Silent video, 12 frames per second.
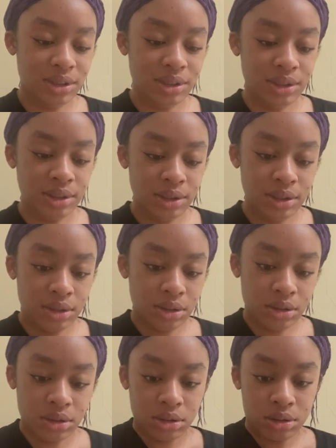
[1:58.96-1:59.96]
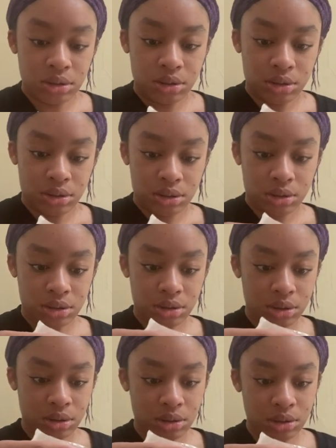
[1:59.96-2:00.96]

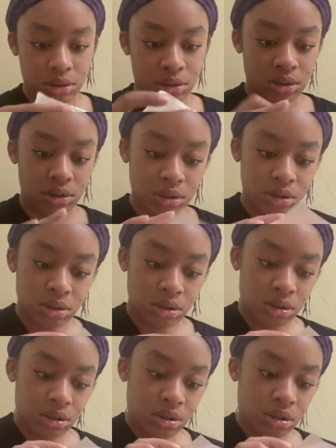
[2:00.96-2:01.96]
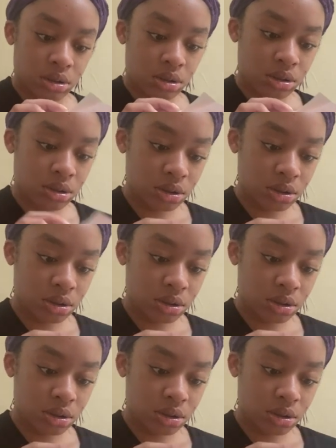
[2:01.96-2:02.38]
[no speech]